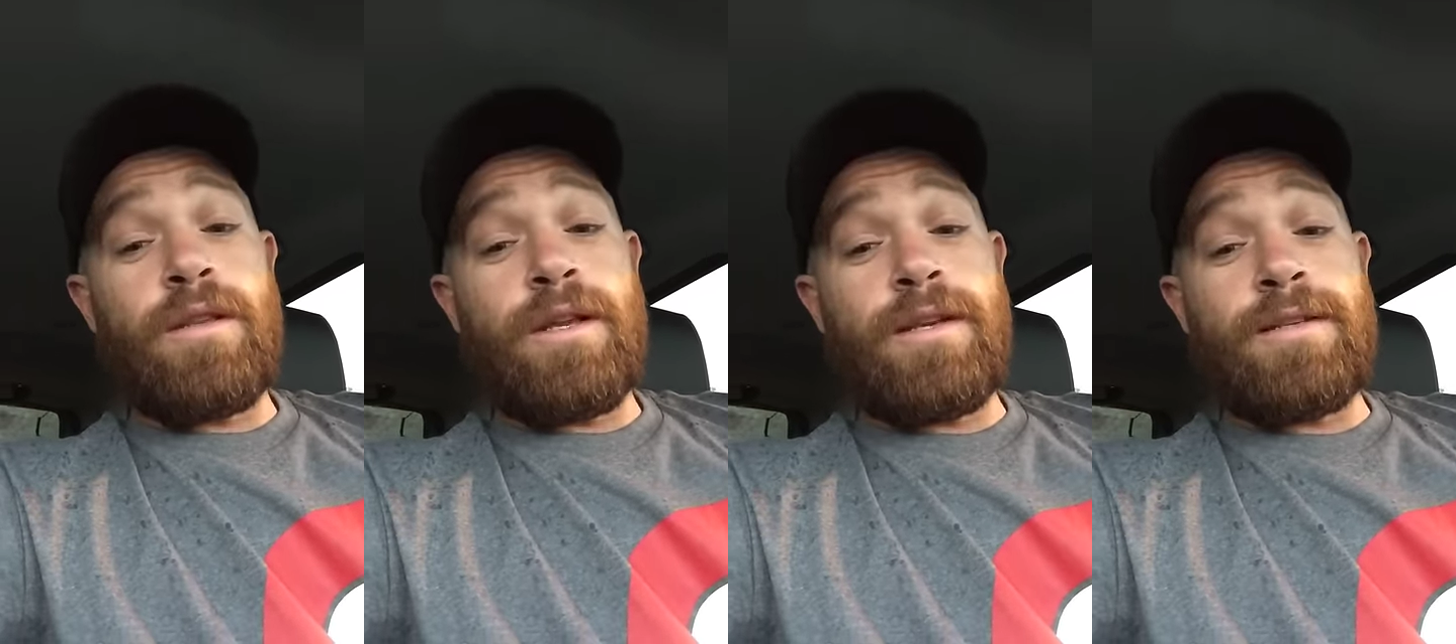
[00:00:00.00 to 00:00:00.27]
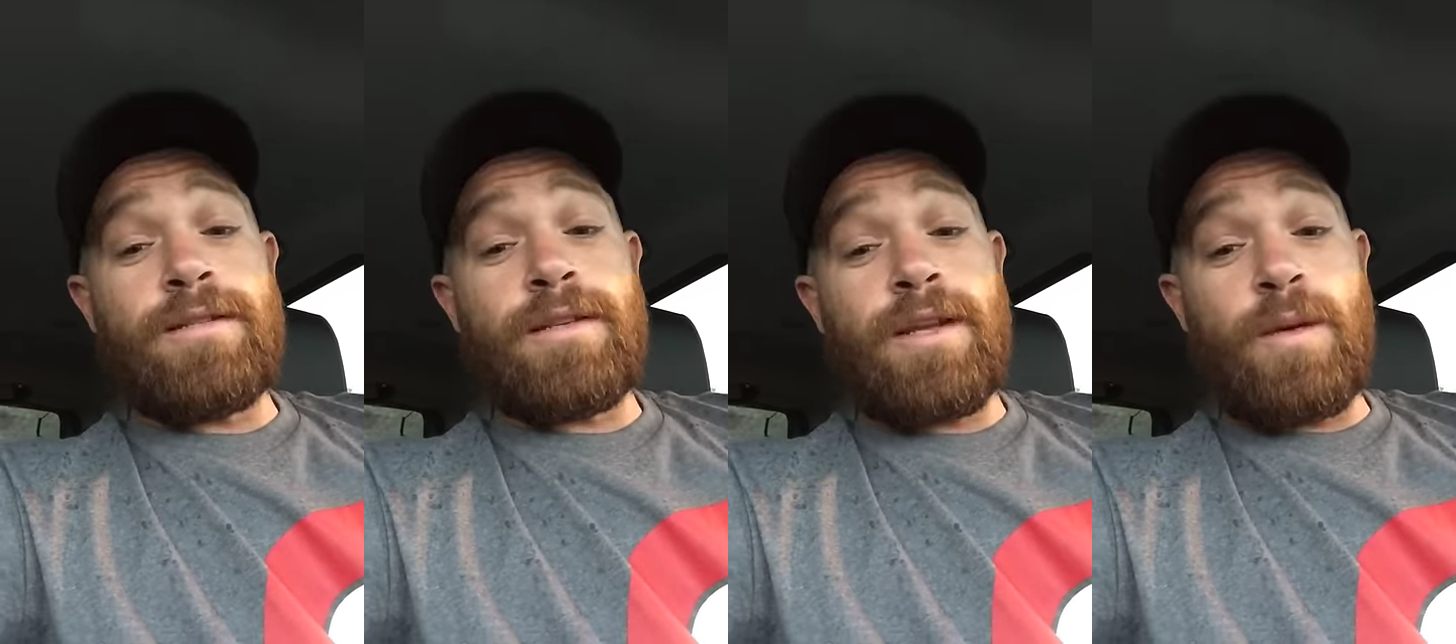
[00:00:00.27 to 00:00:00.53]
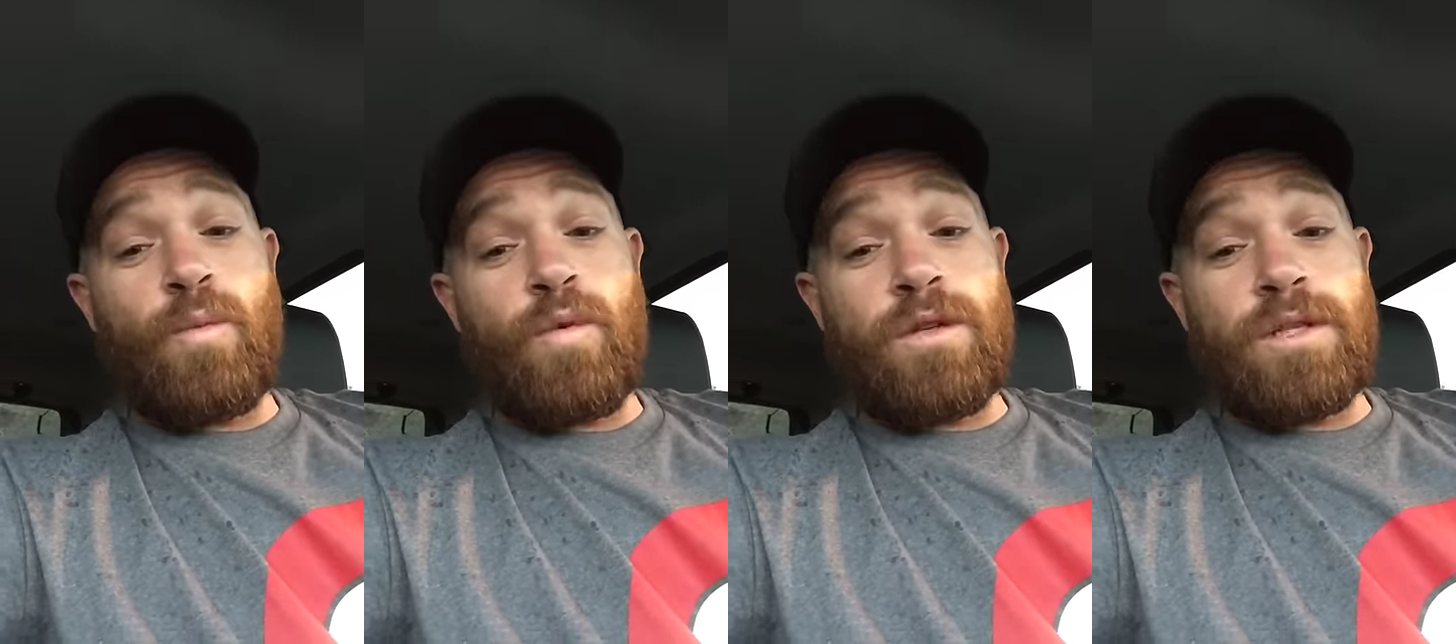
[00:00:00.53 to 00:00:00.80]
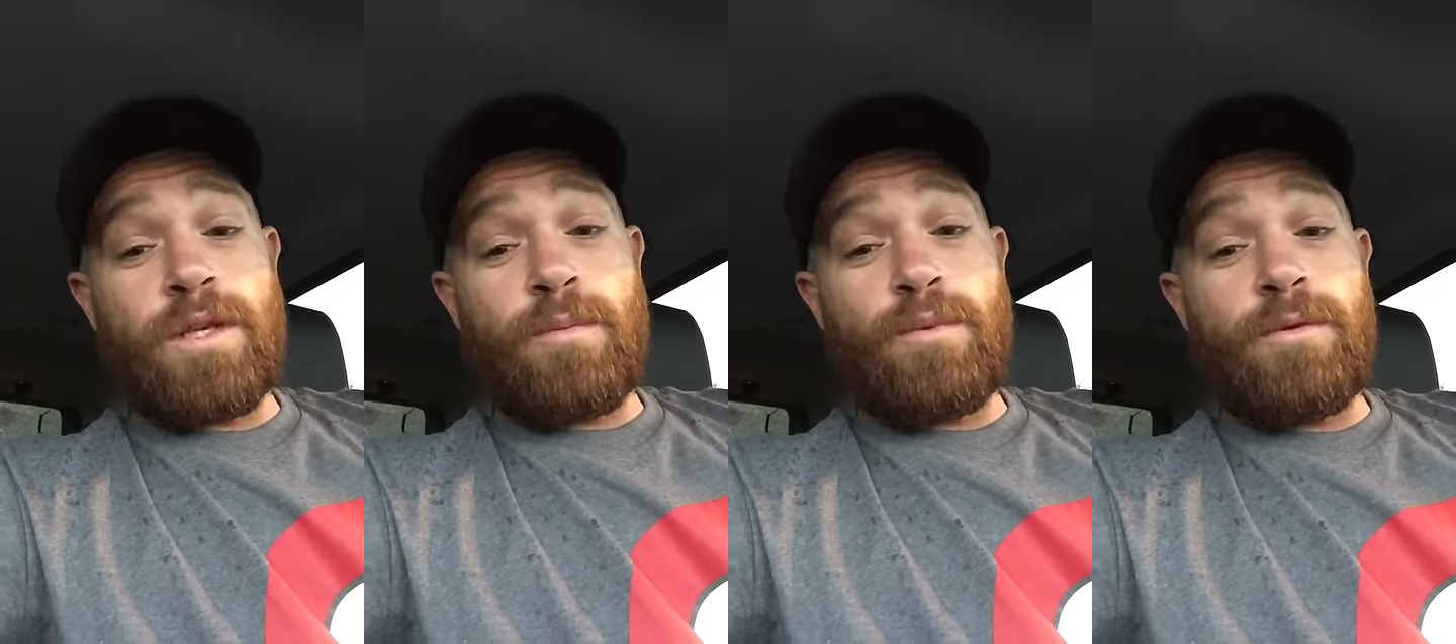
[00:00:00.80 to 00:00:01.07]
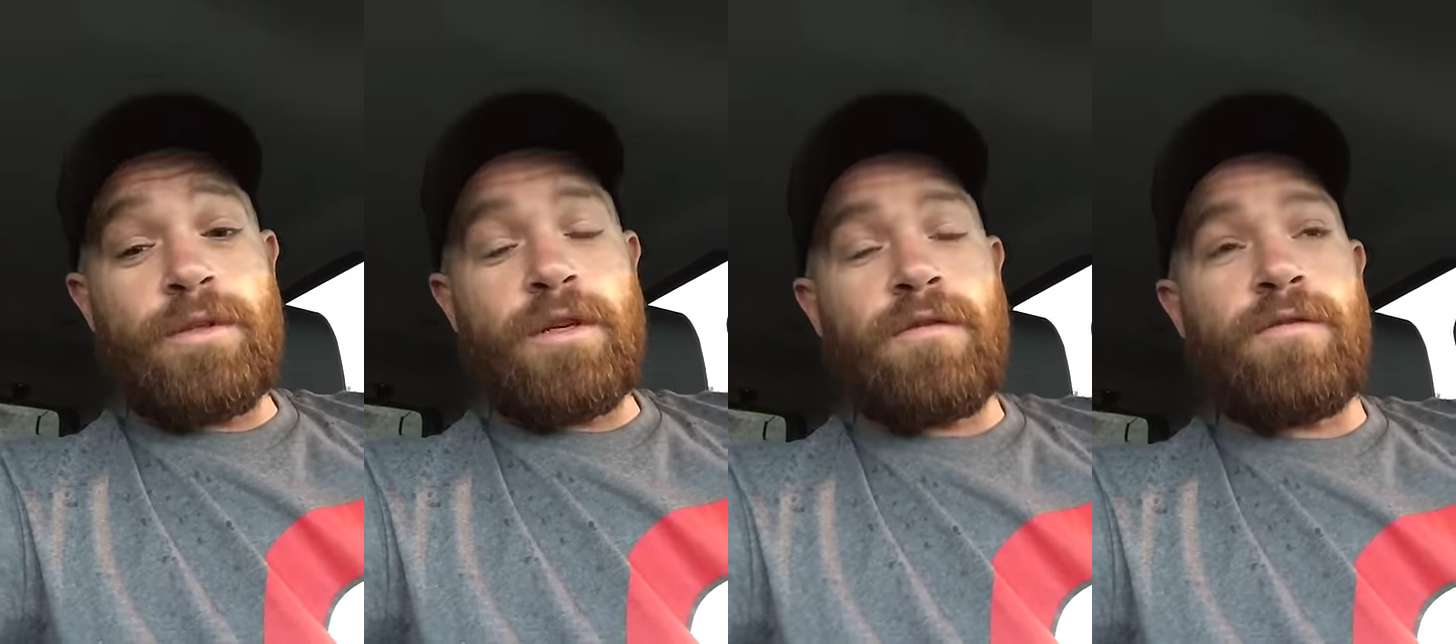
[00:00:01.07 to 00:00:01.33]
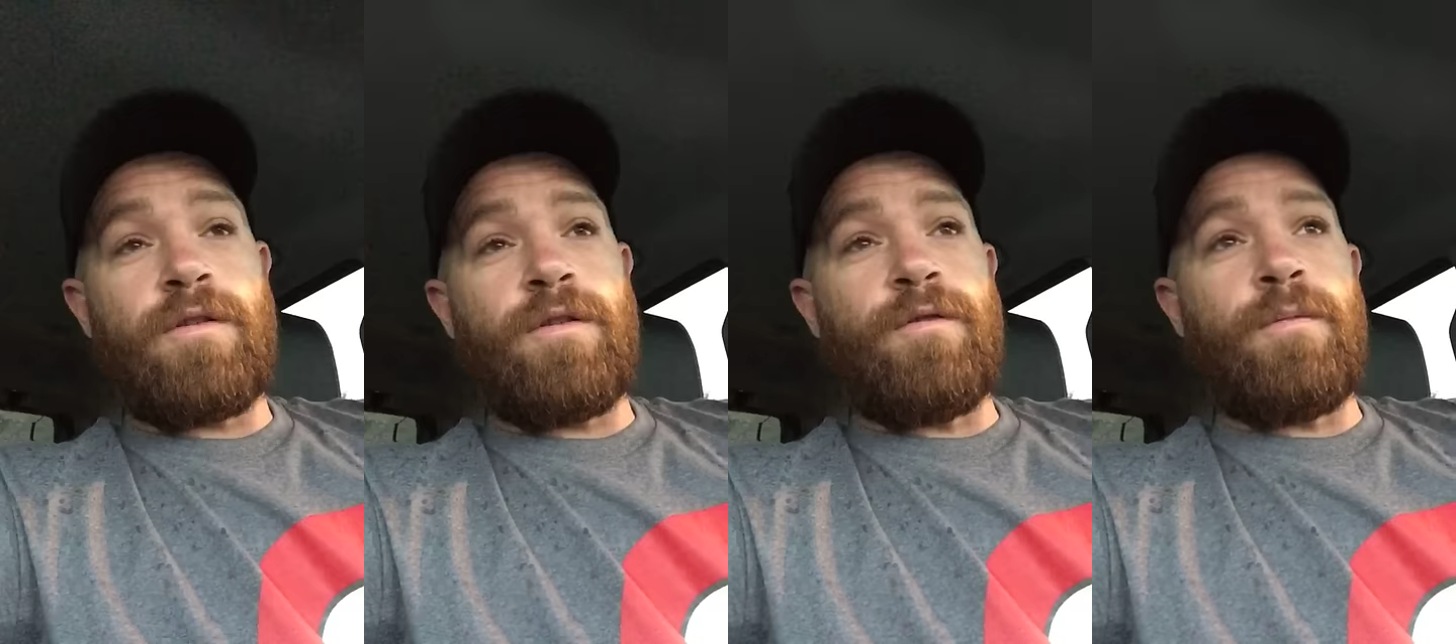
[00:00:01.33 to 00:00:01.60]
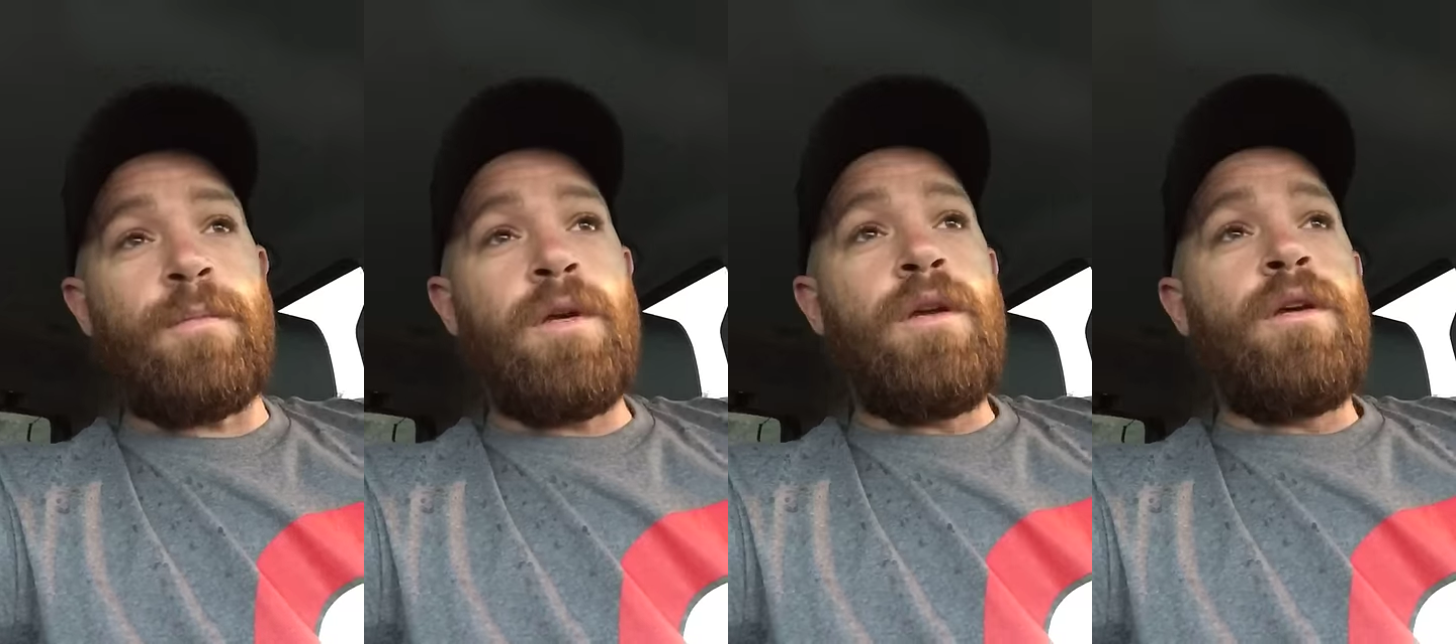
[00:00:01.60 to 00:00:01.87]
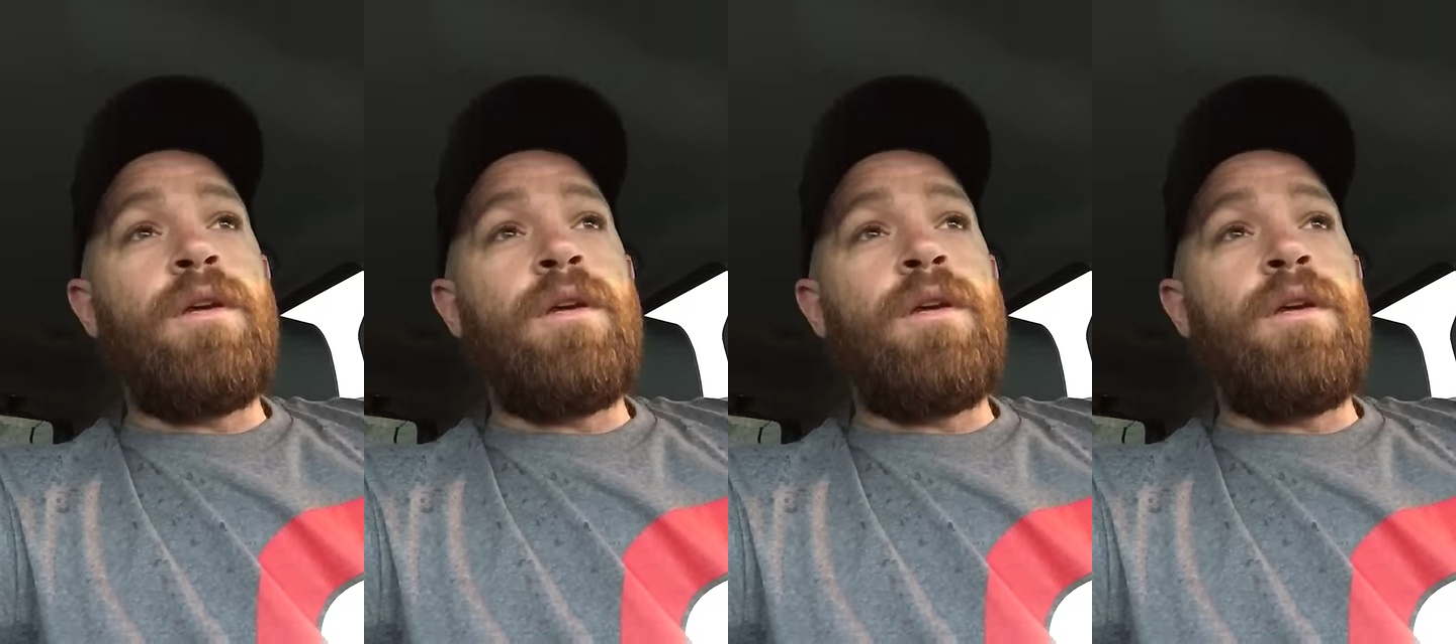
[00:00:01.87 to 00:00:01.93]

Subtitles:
lady's name was that pulled out in front of him.